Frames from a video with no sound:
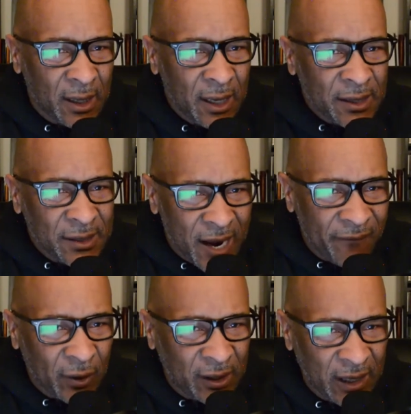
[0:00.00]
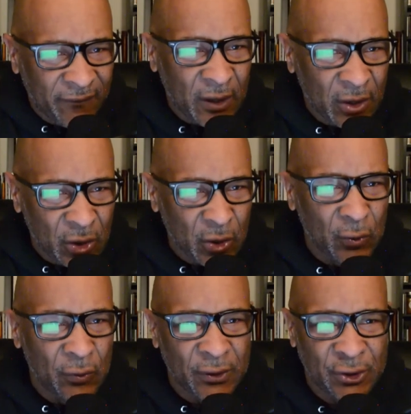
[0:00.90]
never giving you
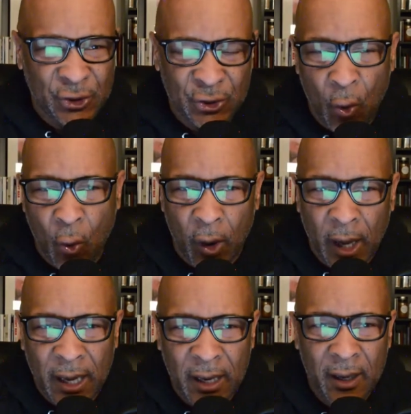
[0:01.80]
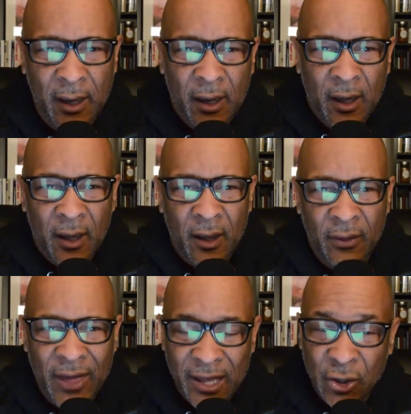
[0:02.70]
the joy
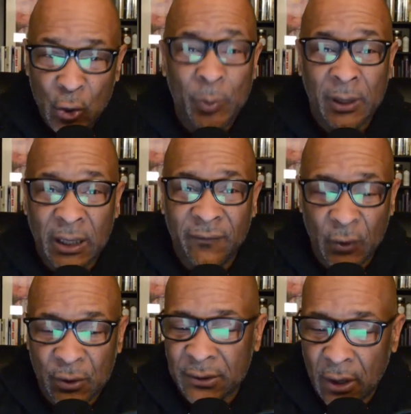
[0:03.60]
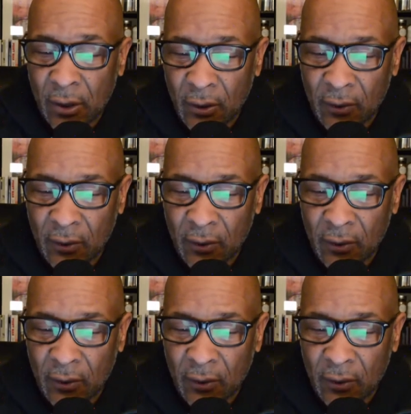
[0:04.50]
that you believe you deserve.